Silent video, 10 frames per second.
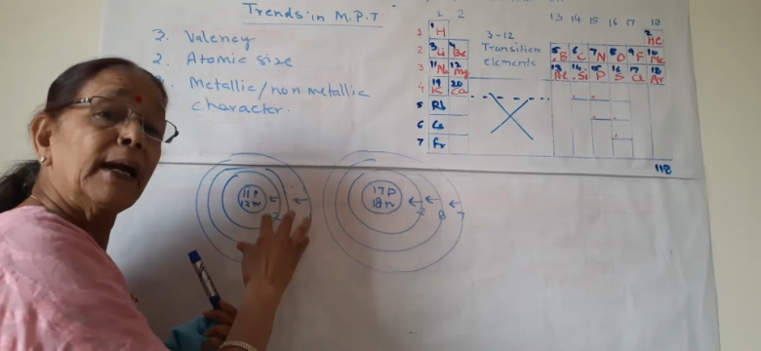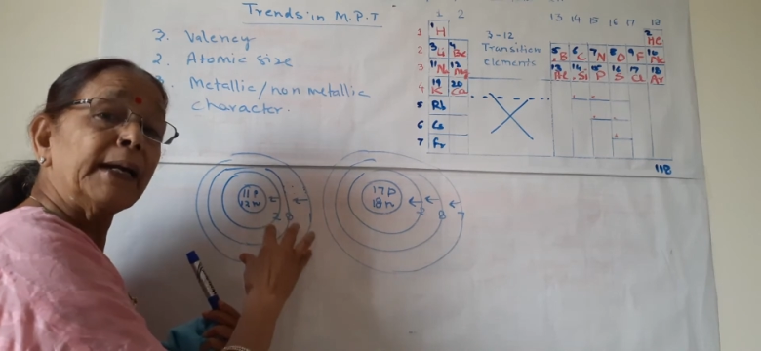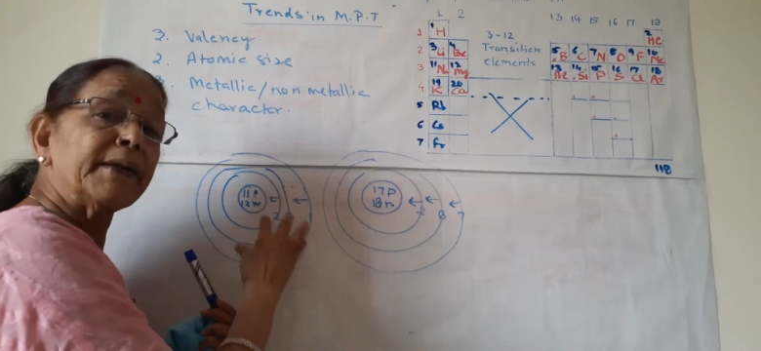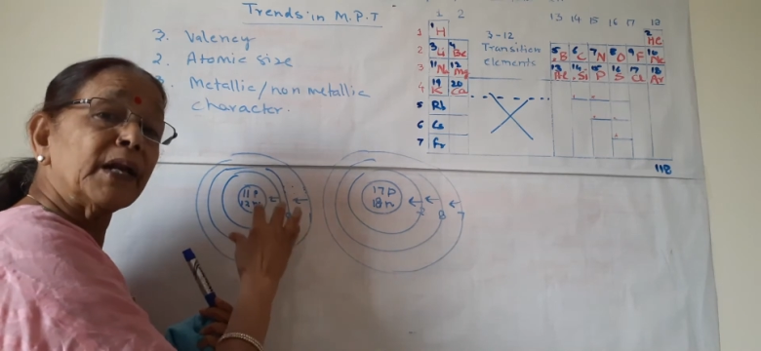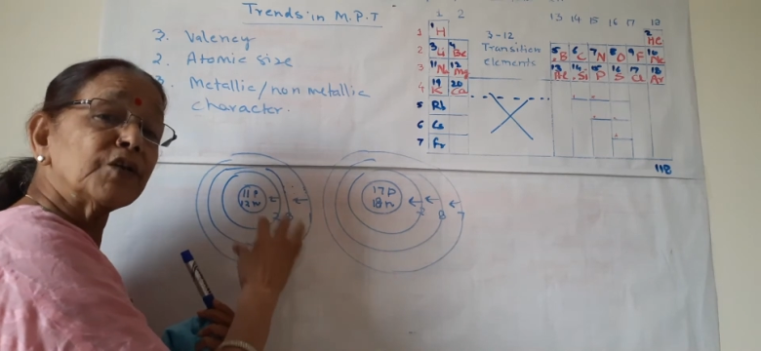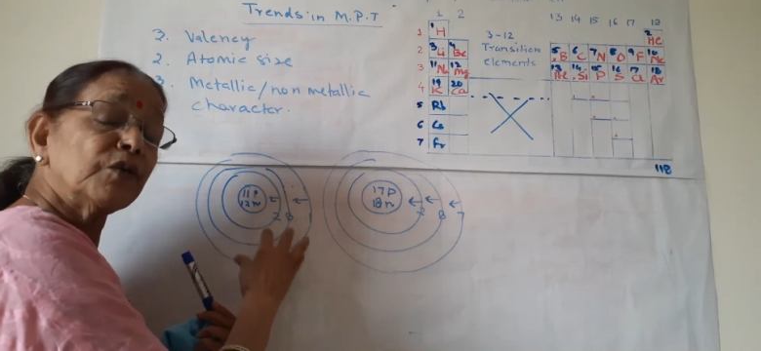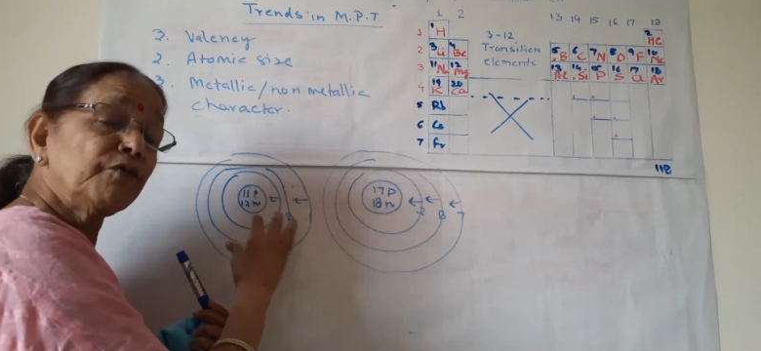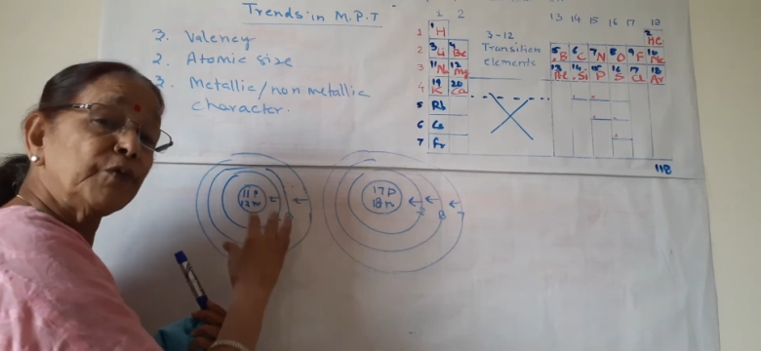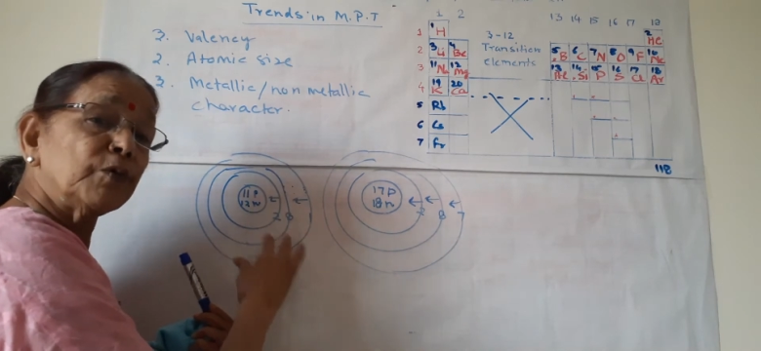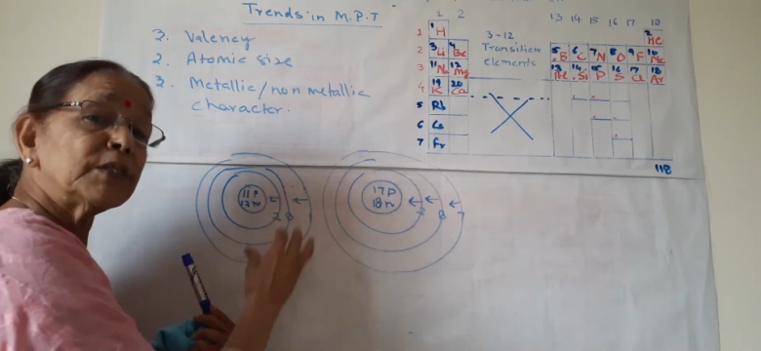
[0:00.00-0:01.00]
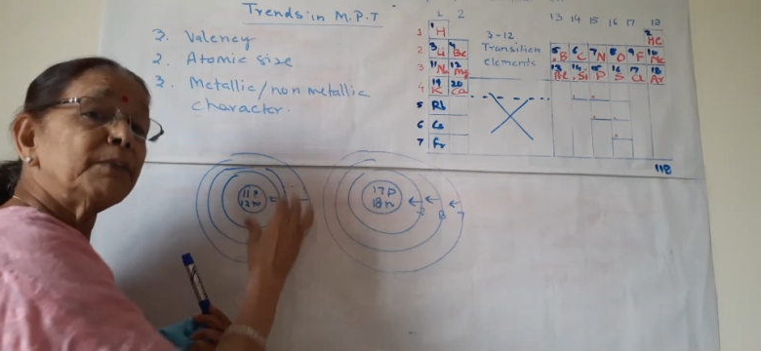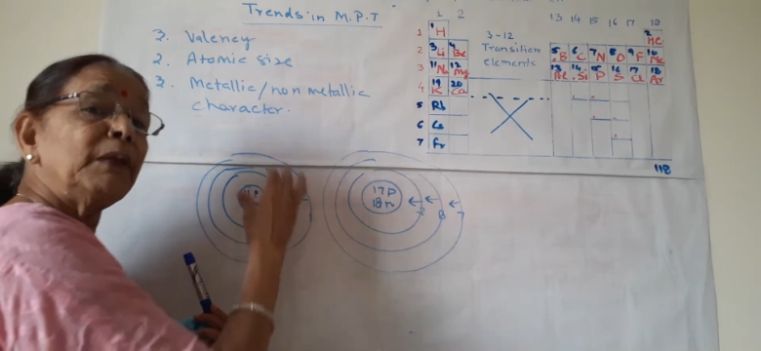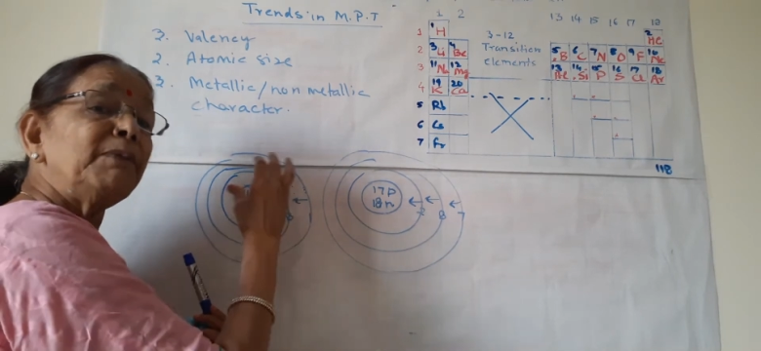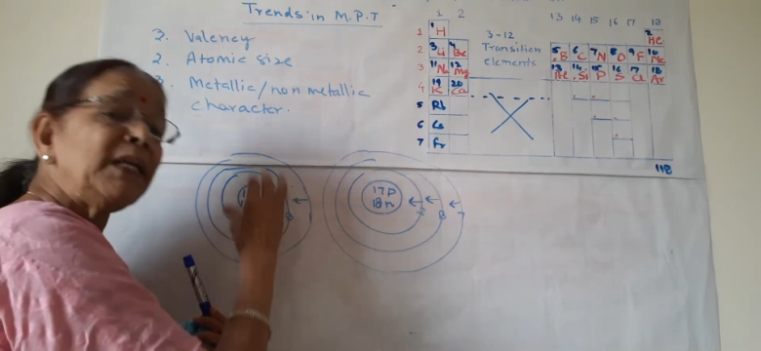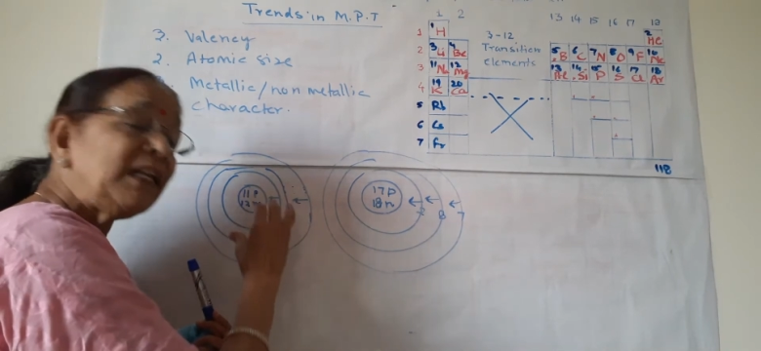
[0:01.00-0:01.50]
attraction force
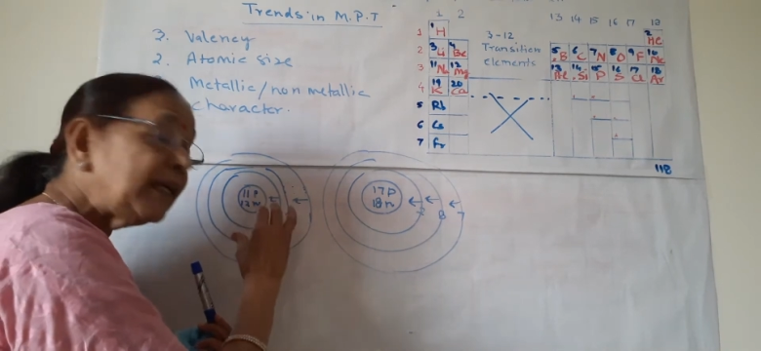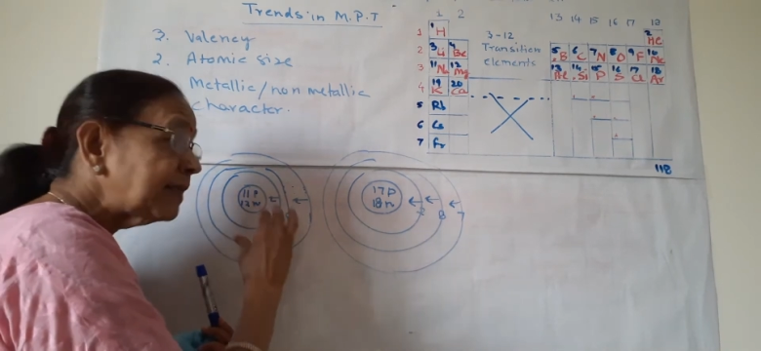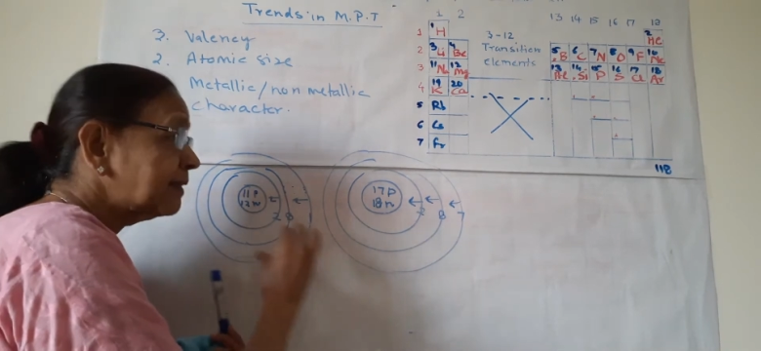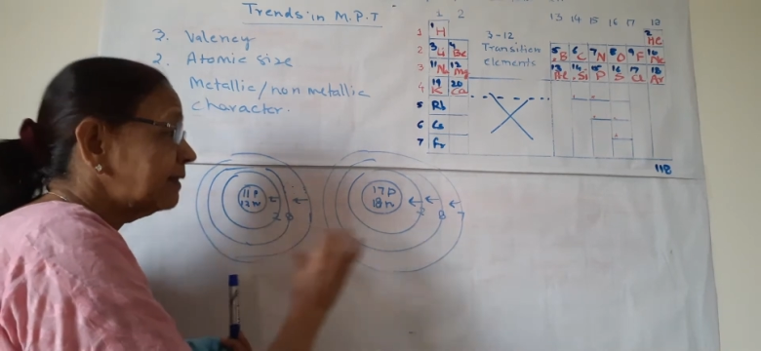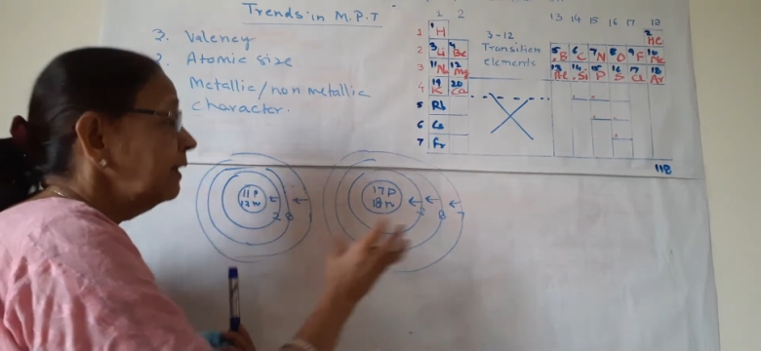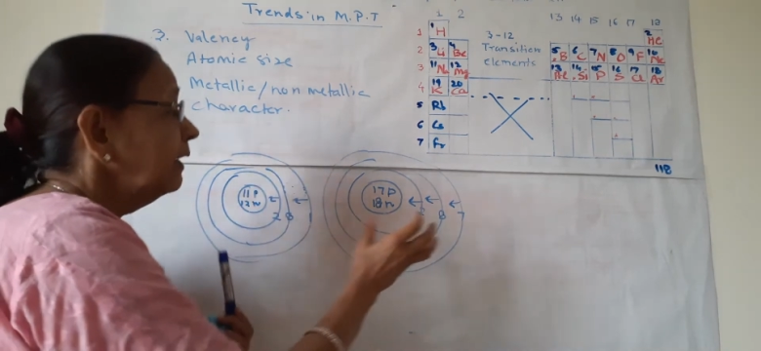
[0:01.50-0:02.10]
will be less.